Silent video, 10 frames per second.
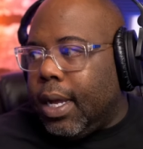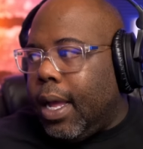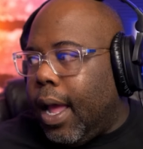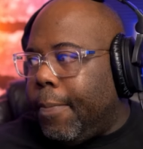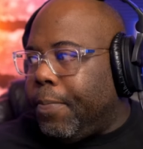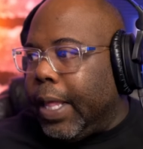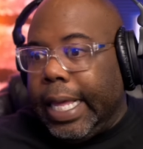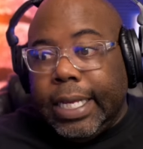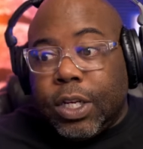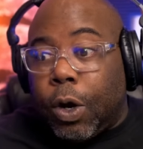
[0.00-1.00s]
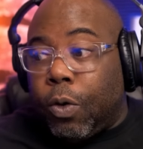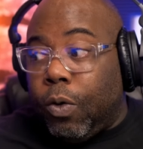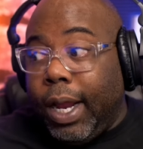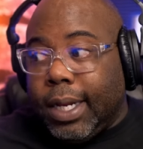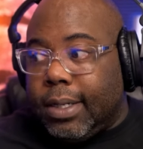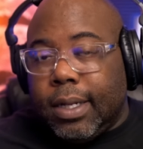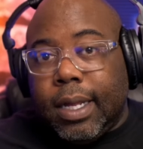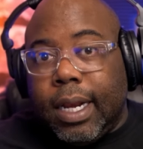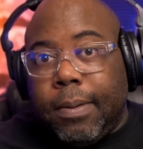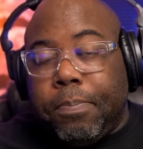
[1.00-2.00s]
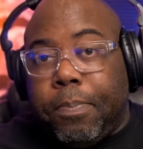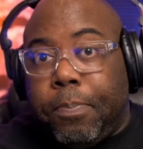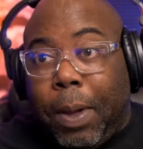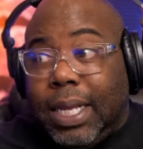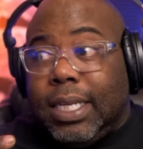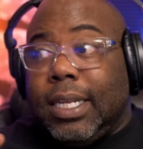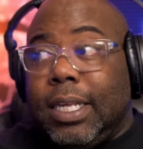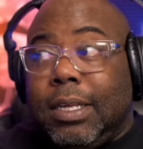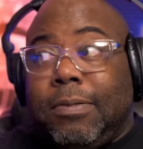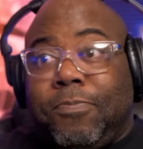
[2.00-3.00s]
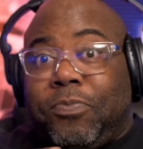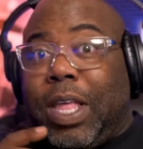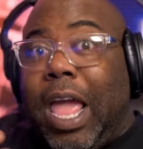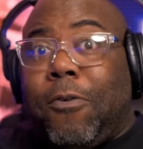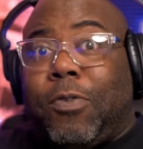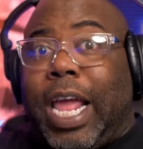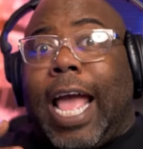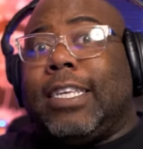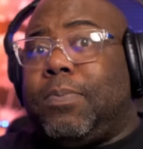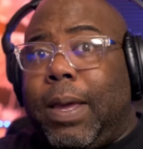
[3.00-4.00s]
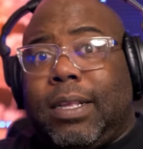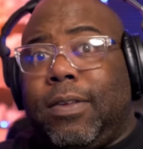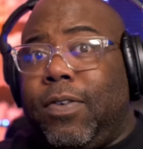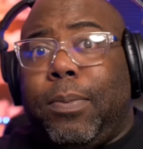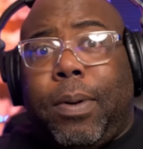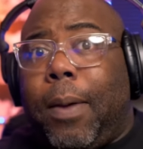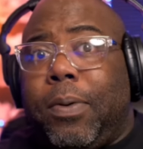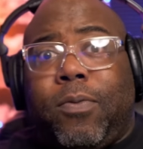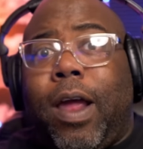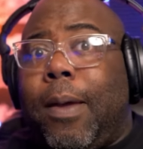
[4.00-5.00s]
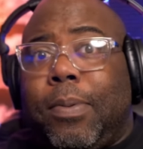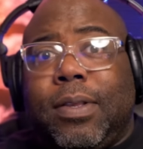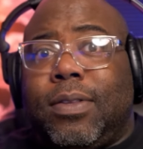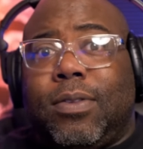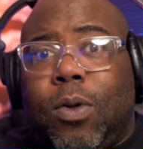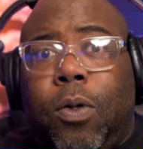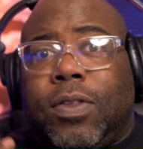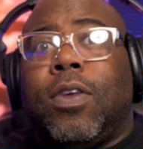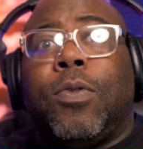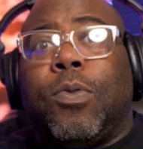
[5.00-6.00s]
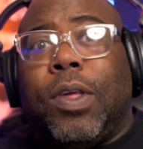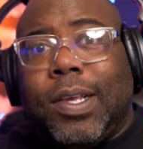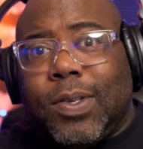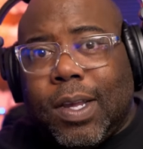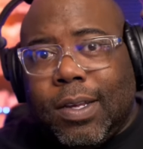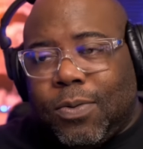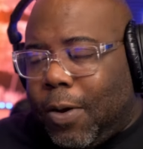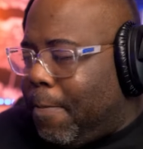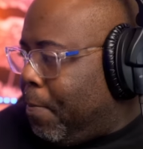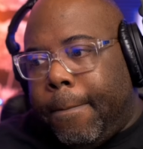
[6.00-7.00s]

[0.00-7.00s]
um, he's great at basically every aspect of hip-hop and rap and all these other things, guys, right?